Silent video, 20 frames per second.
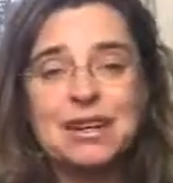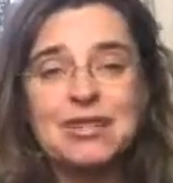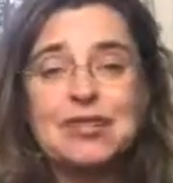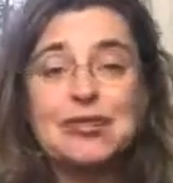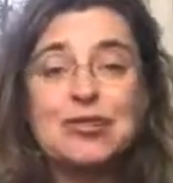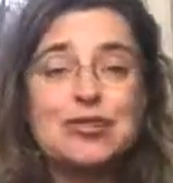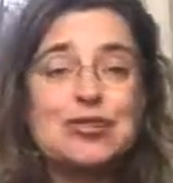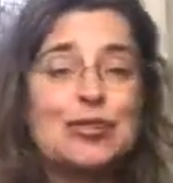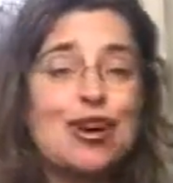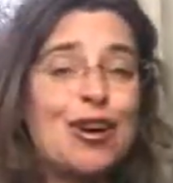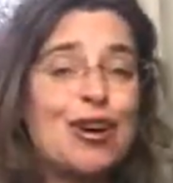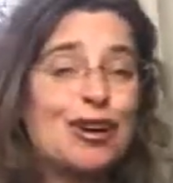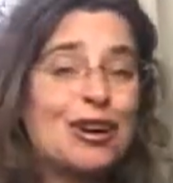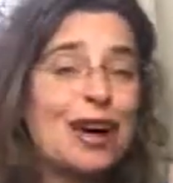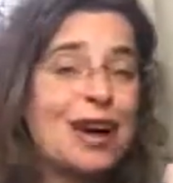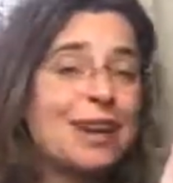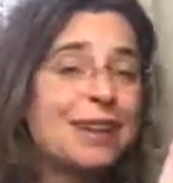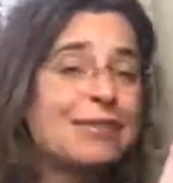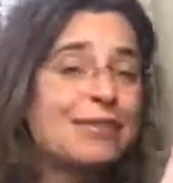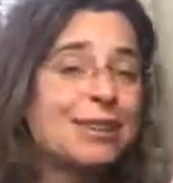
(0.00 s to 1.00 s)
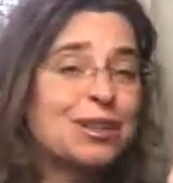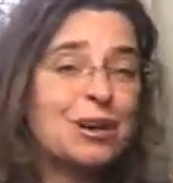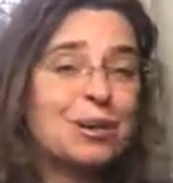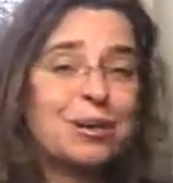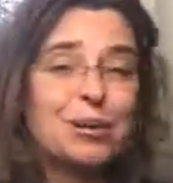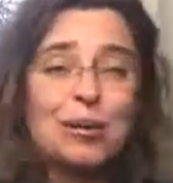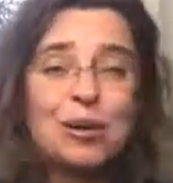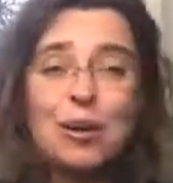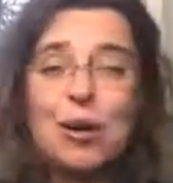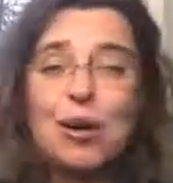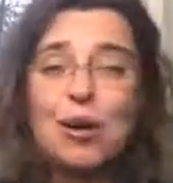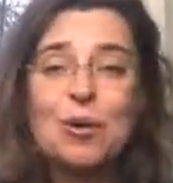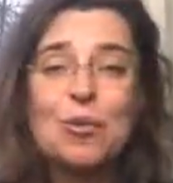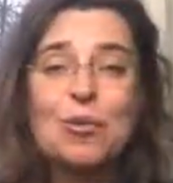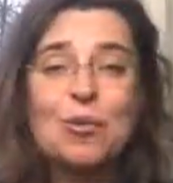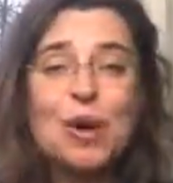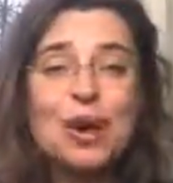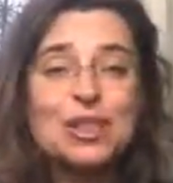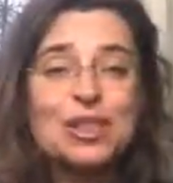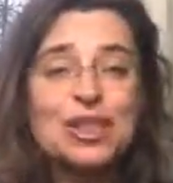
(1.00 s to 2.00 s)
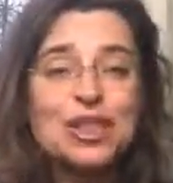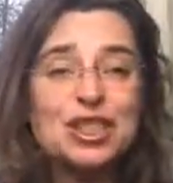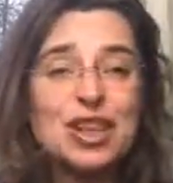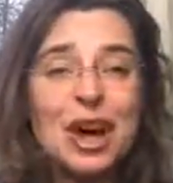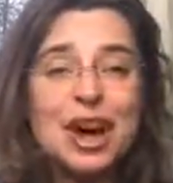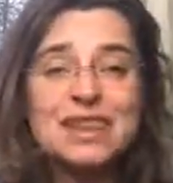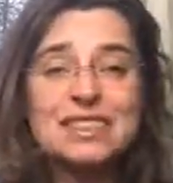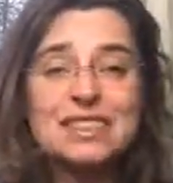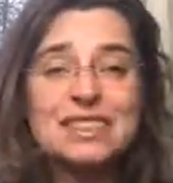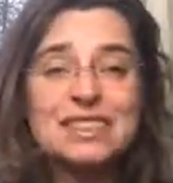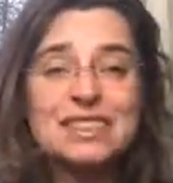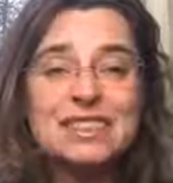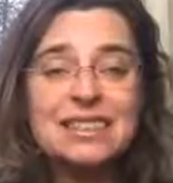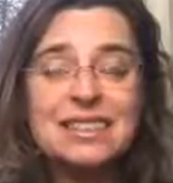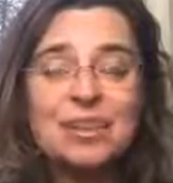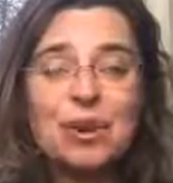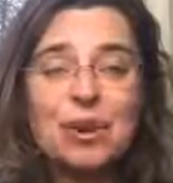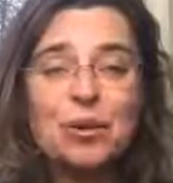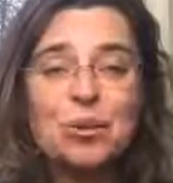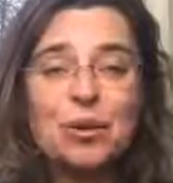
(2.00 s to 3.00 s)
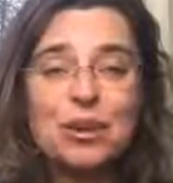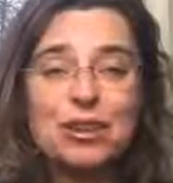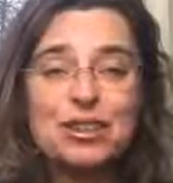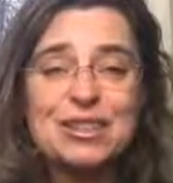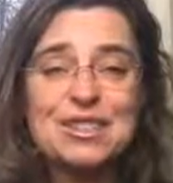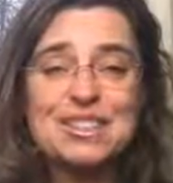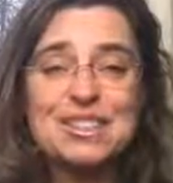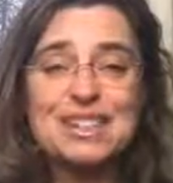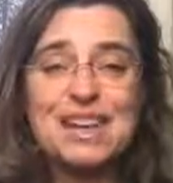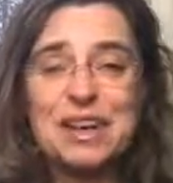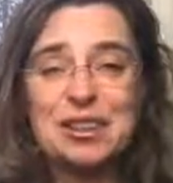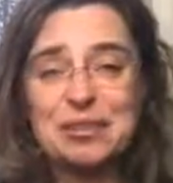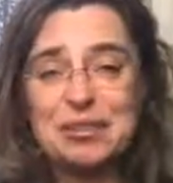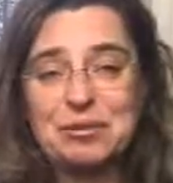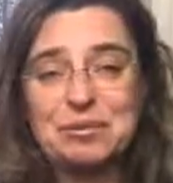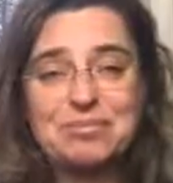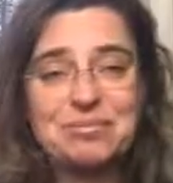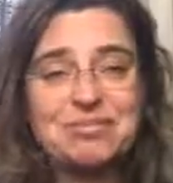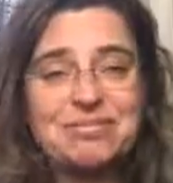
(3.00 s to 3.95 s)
So it's all kind of in a one-shot deal. It all works together.